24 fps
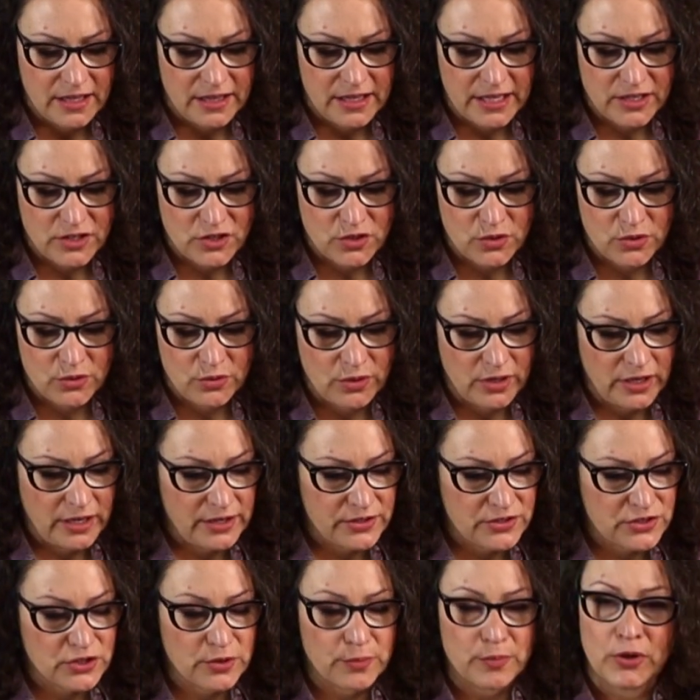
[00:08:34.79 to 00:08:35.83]
They do
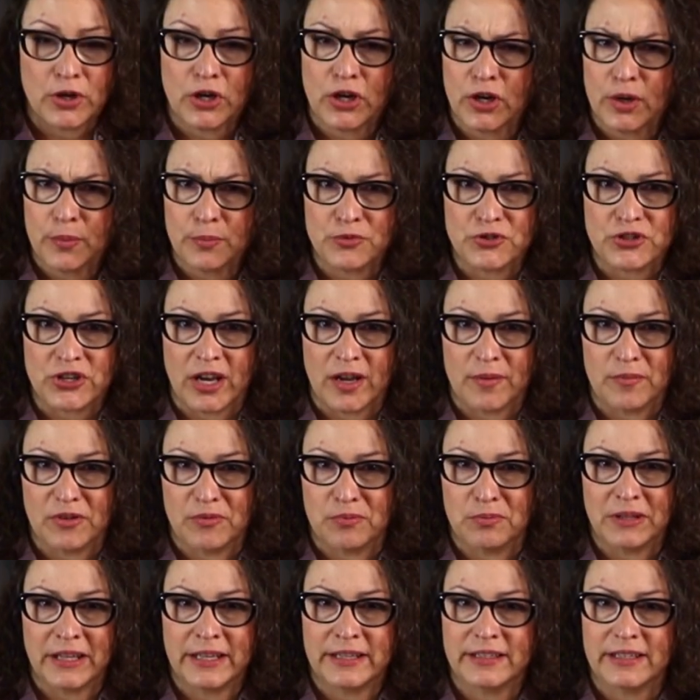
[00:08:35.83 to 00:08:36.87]
a superb job
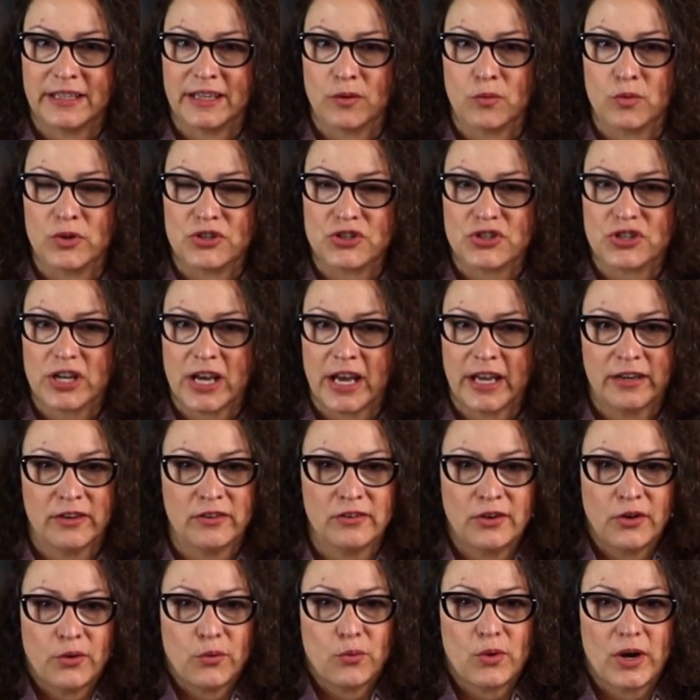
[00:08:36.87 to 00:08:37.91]
of blending, which I
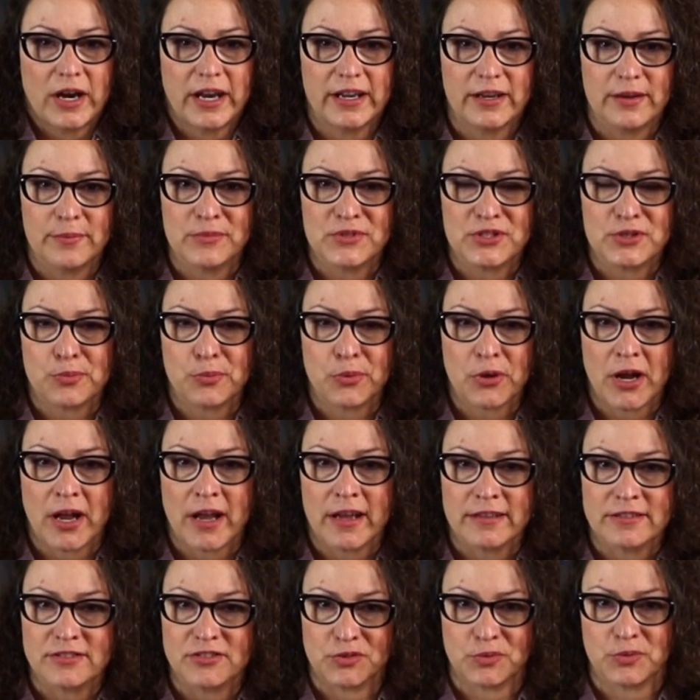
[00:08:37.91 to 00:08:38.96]
don't know why I'm
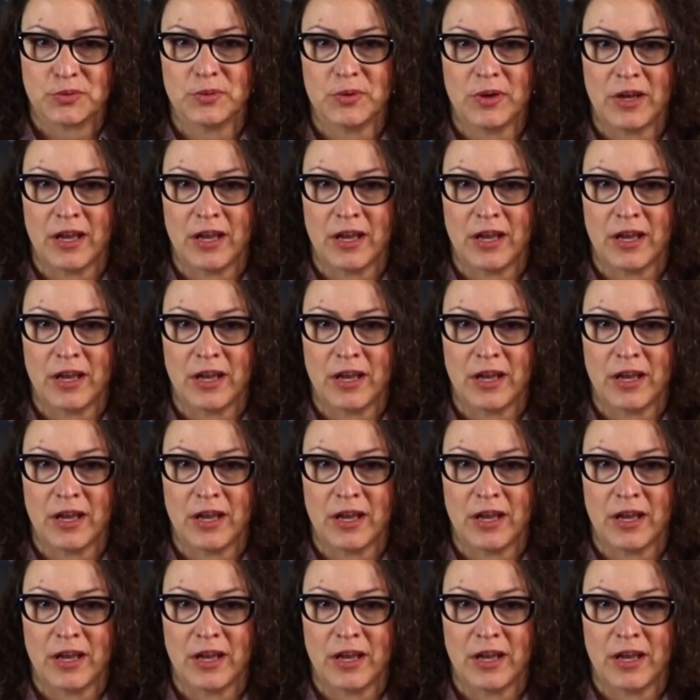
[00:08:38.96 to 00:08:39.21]
surprised,